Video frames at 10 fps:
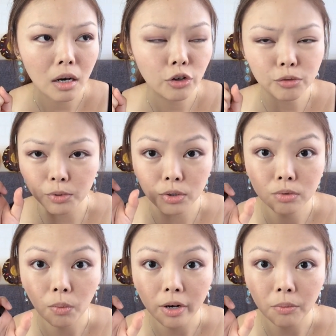look
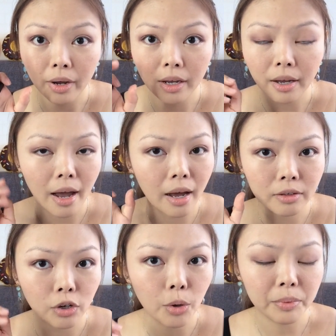more wide awake
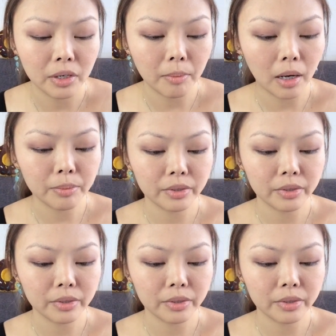and open them up.